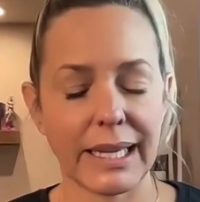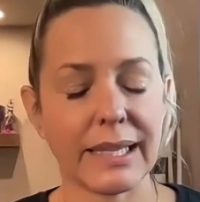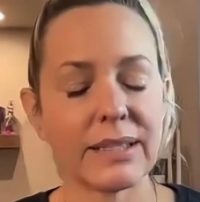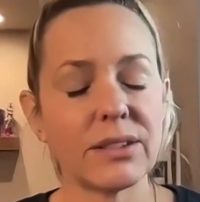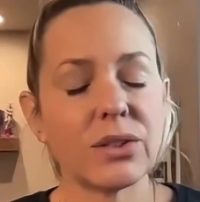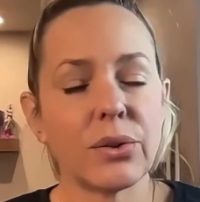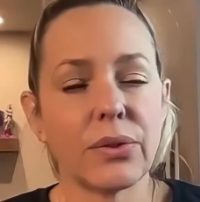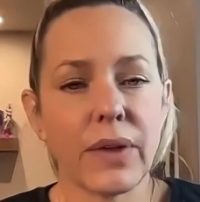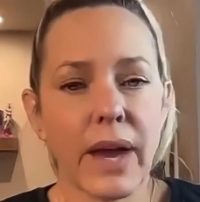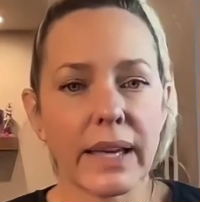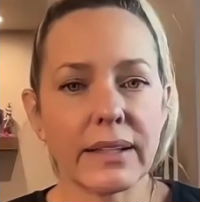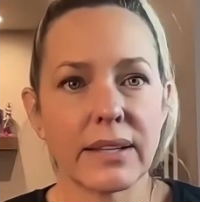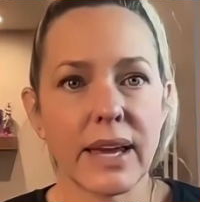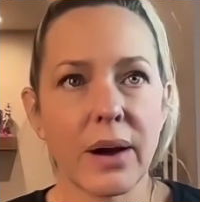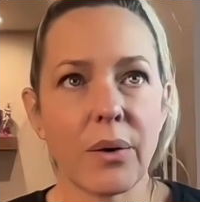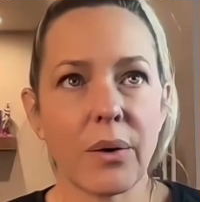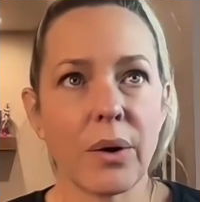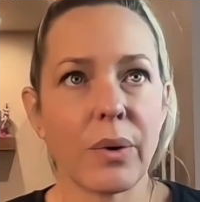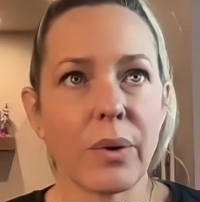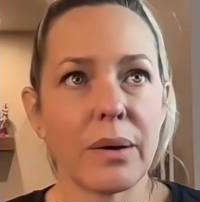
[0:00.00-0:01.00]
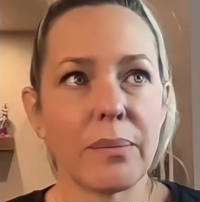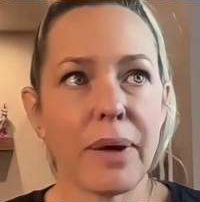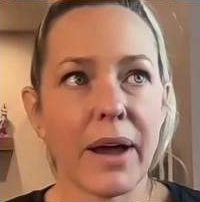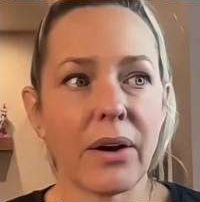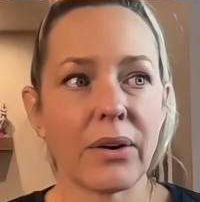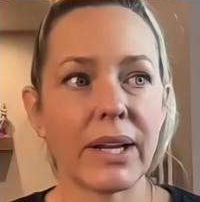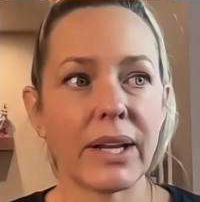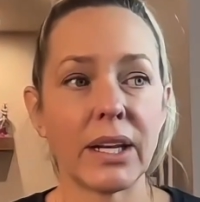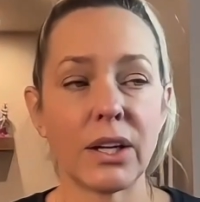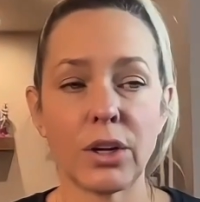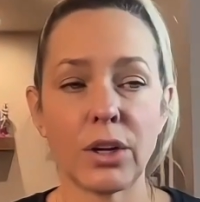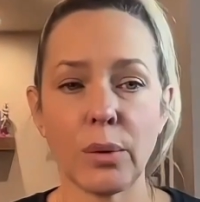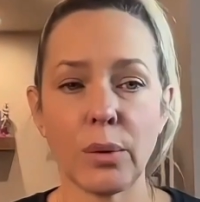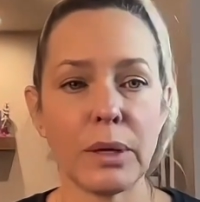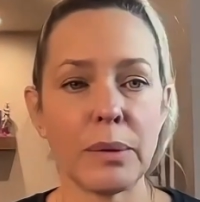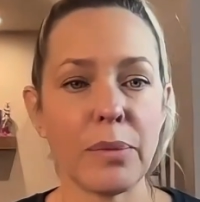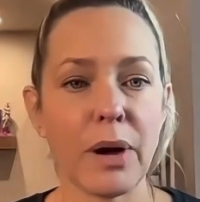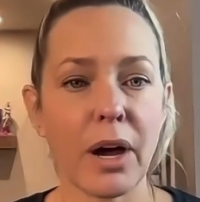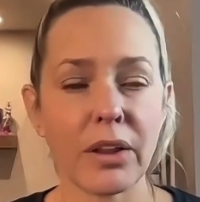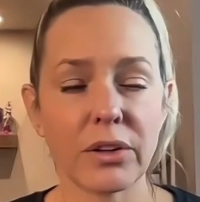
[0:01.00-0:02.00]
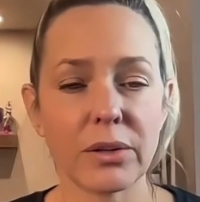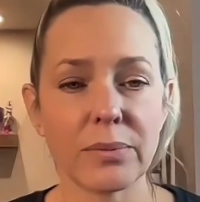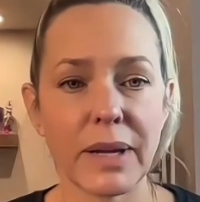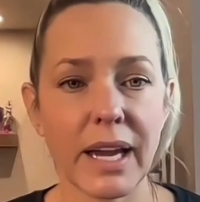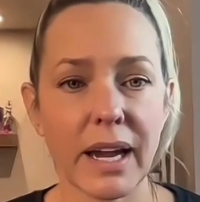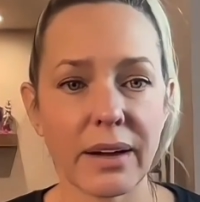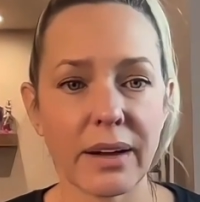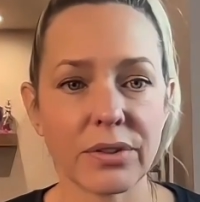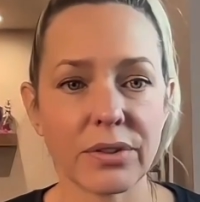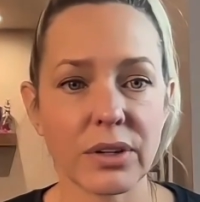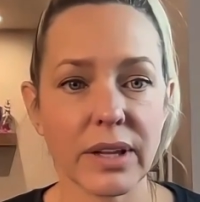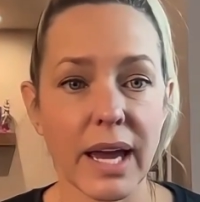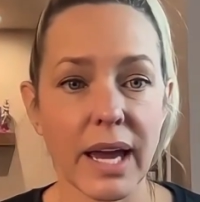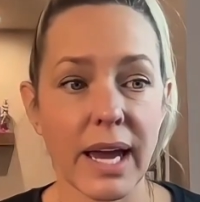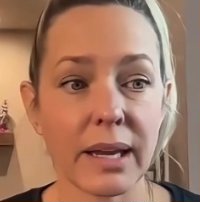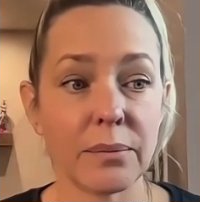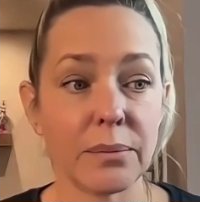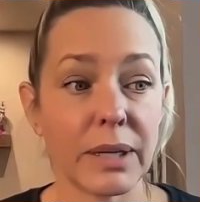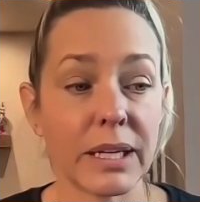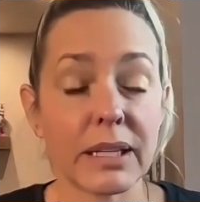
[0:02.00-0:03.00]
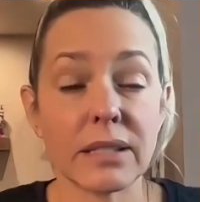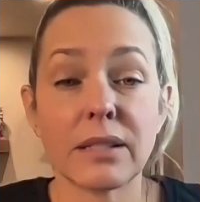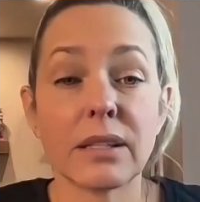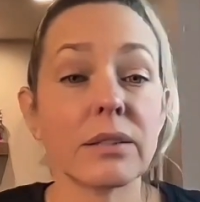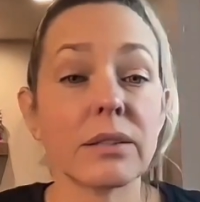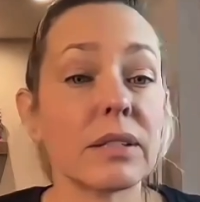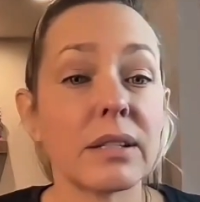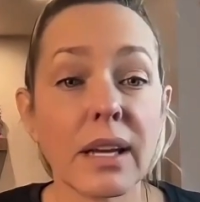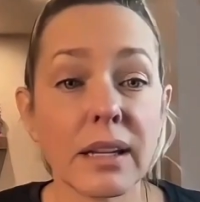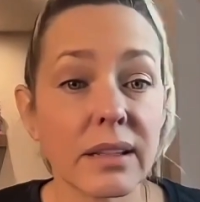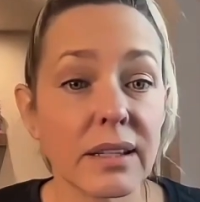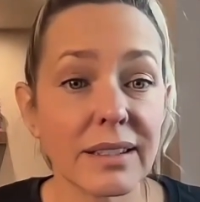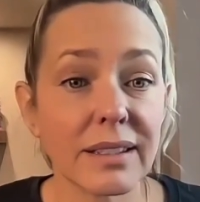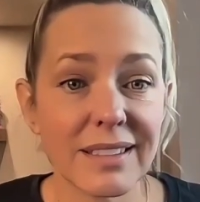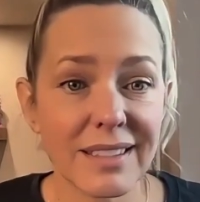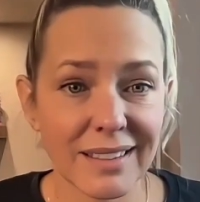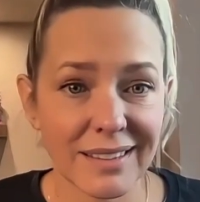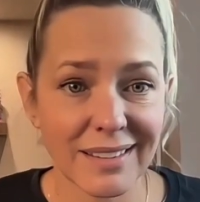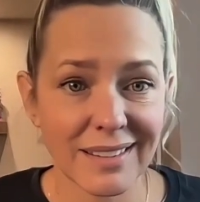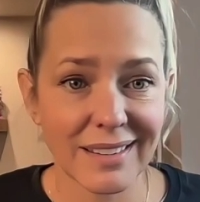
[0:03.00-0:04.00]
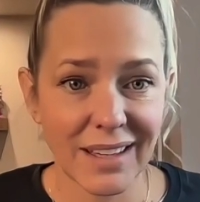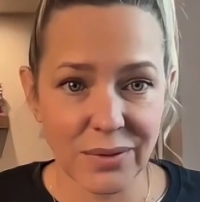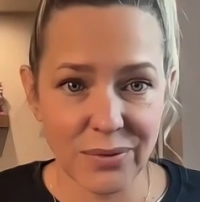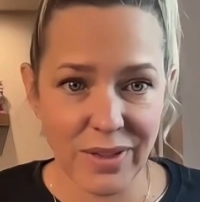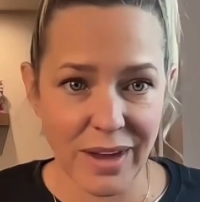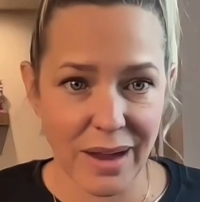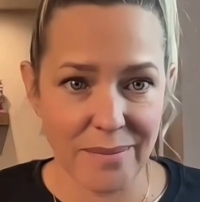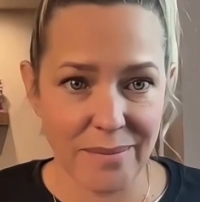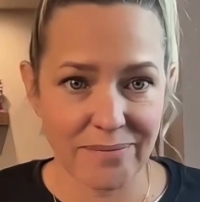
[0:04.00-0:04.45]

And so that's how I went about it. Nobody bothered me after that because there's nothing to give them.